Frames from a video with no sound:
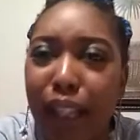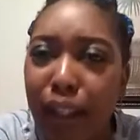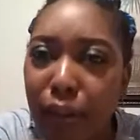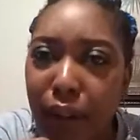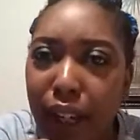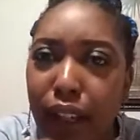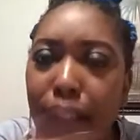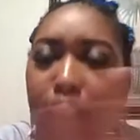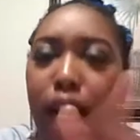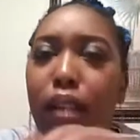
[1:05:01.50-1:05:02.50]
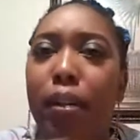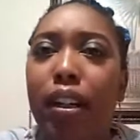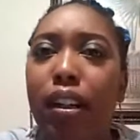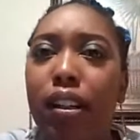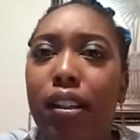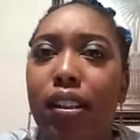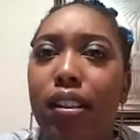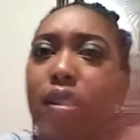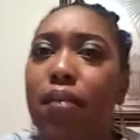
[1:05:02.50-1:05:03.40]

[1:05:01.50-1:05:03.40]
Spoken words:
anyway, because